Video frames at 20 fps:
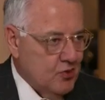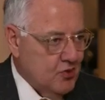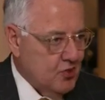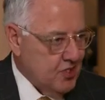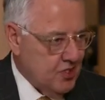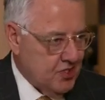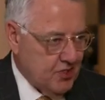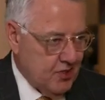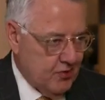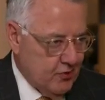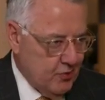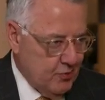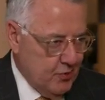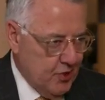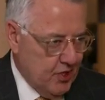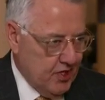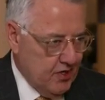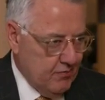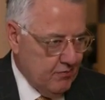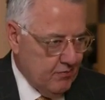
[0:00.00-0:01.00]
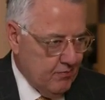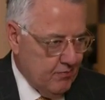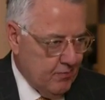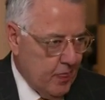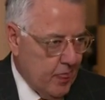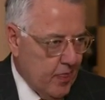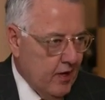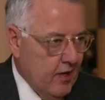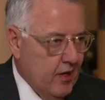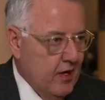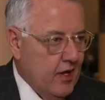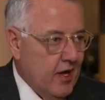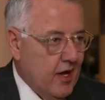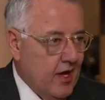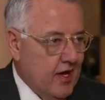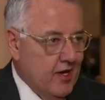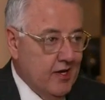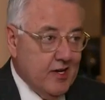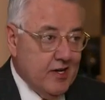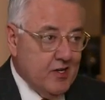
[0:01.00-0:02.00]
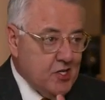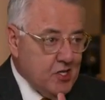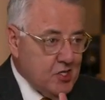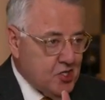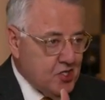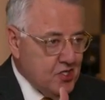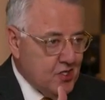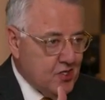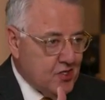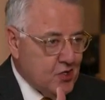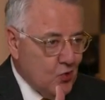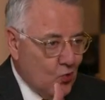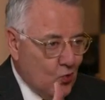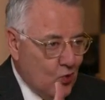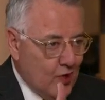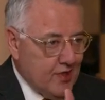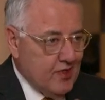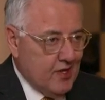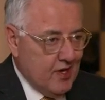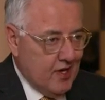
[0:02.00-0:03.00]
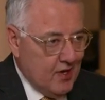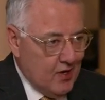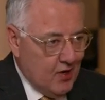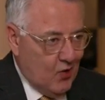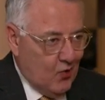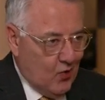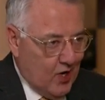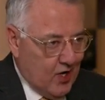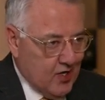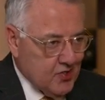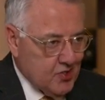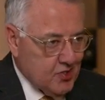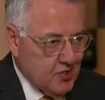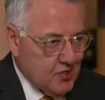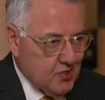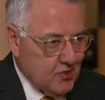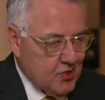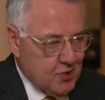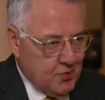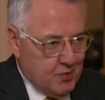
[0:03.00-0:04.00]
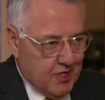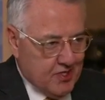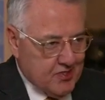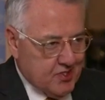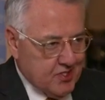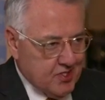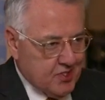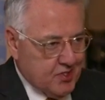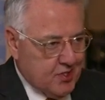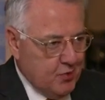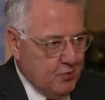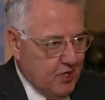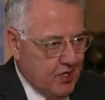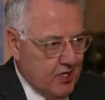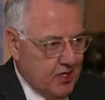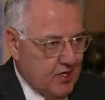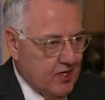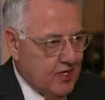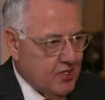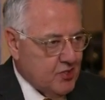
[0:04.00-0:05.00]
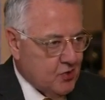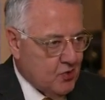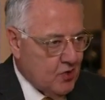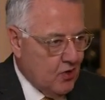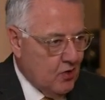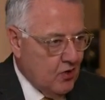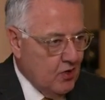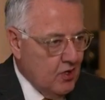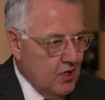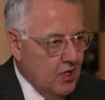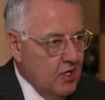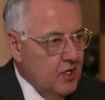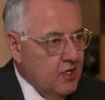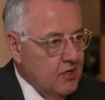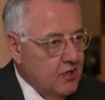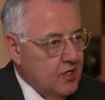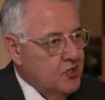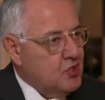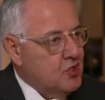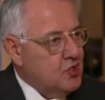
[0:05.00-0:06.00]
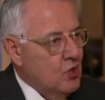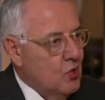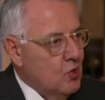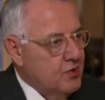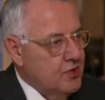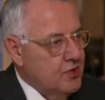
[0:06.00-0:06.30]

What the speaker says: $600 million. And in addition to what they owe us, there's about $60 million in escrow. They stole